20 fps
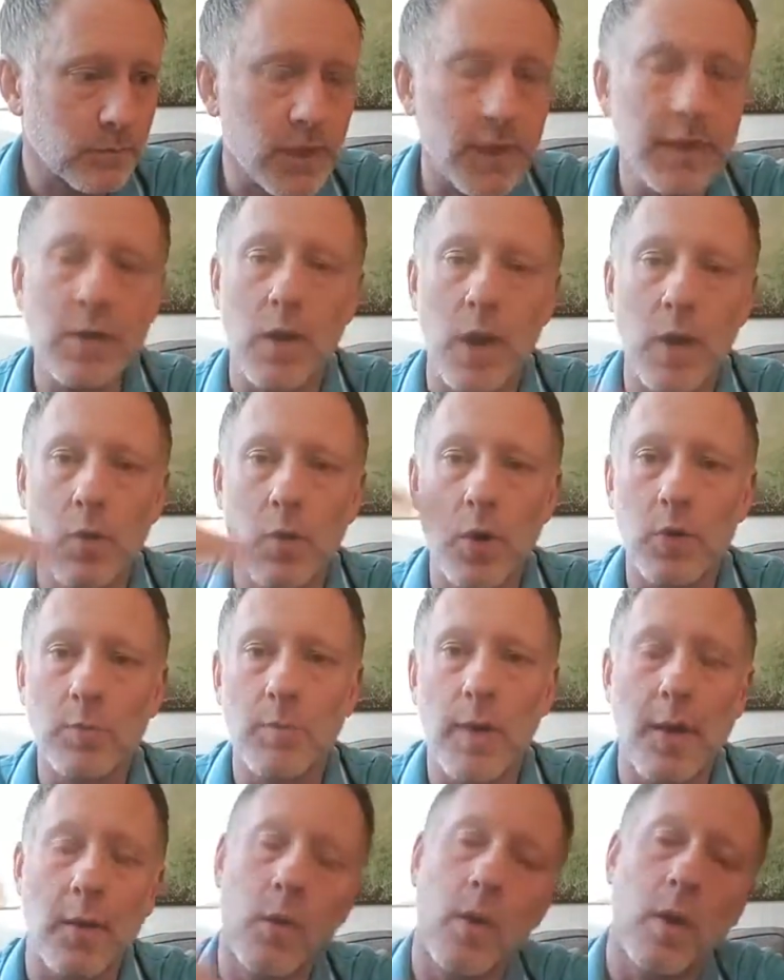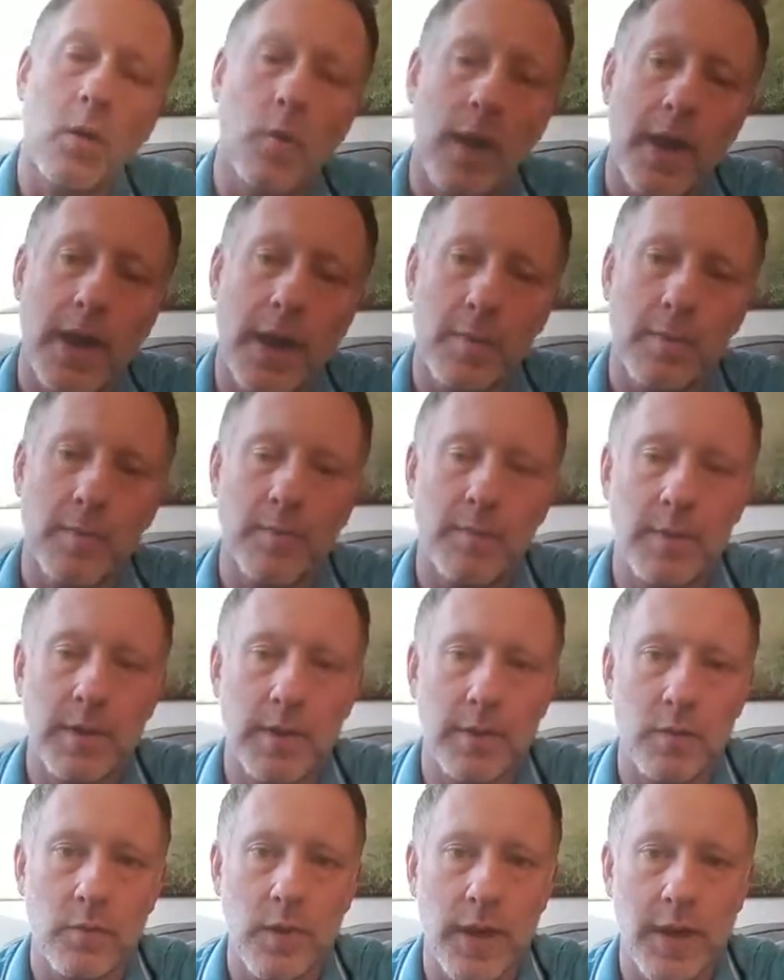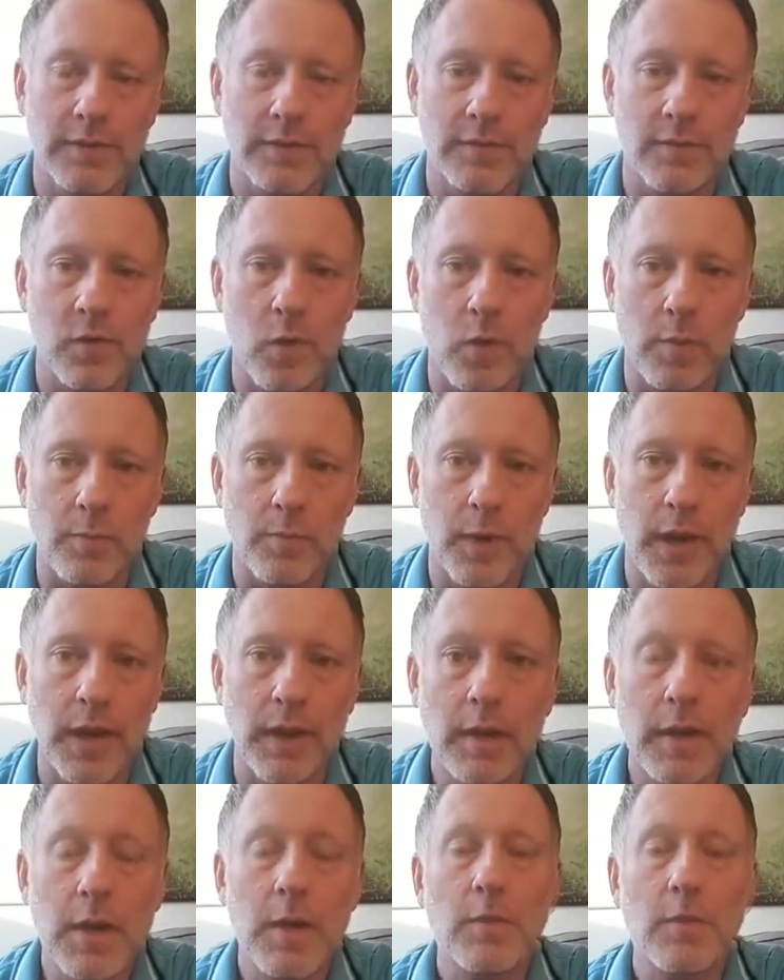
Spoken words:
I worked my way up in the ranks of corporate